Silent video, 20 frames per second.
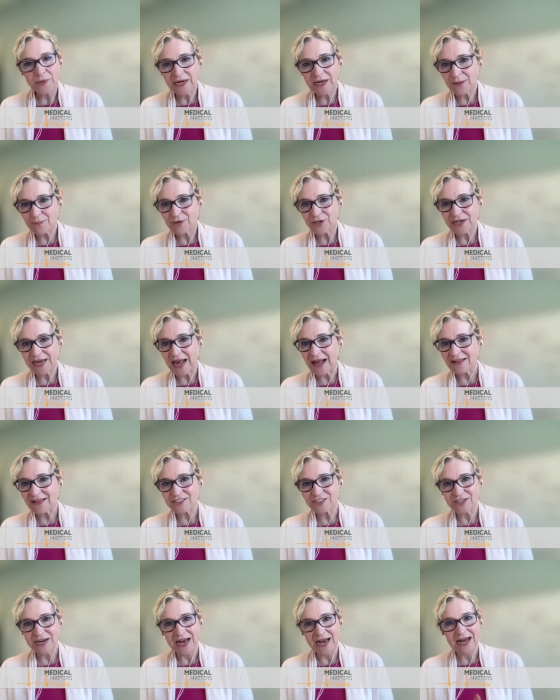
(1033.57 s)
opening up your
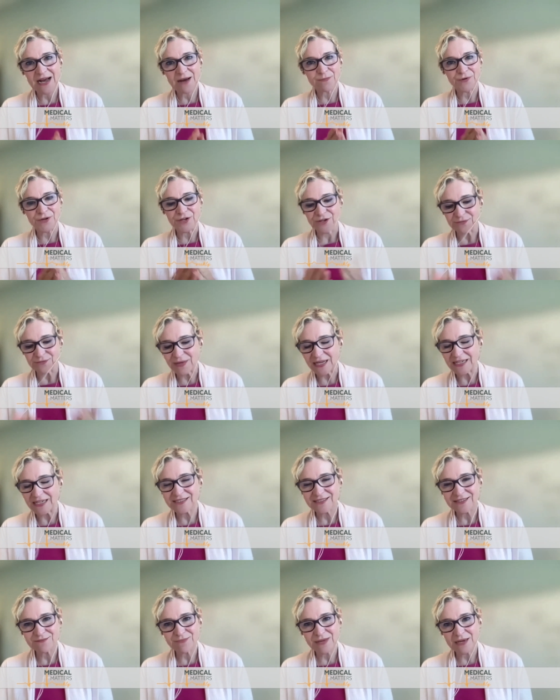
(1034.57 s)
calendar app or your
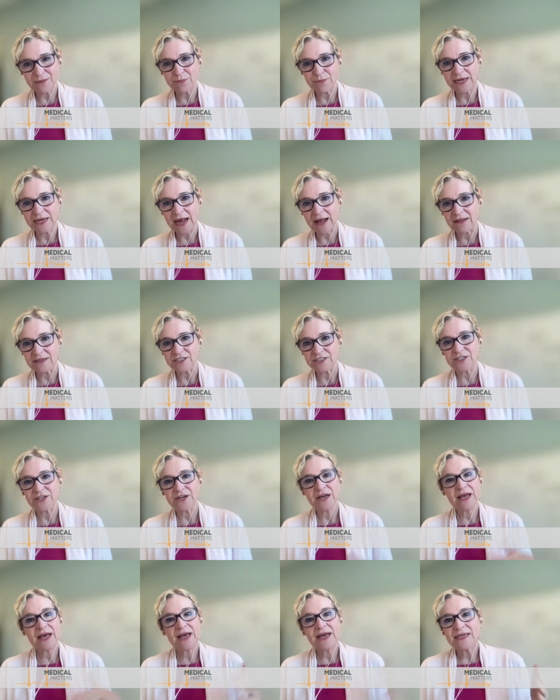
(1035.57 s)
pencil and paper
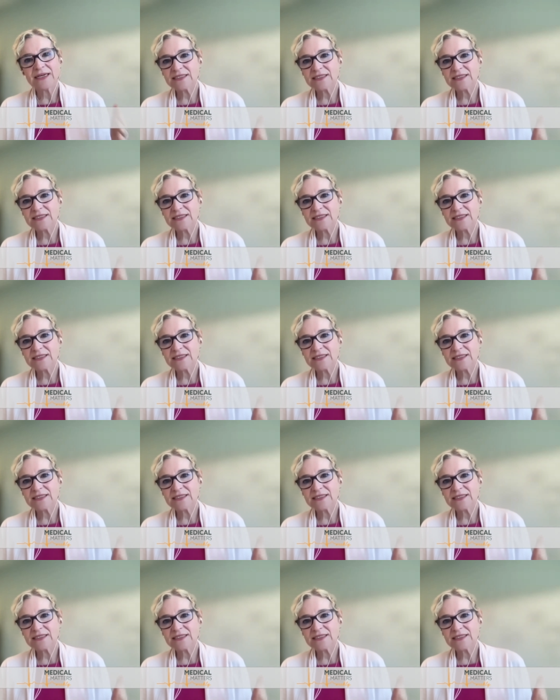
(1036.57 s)
calendar,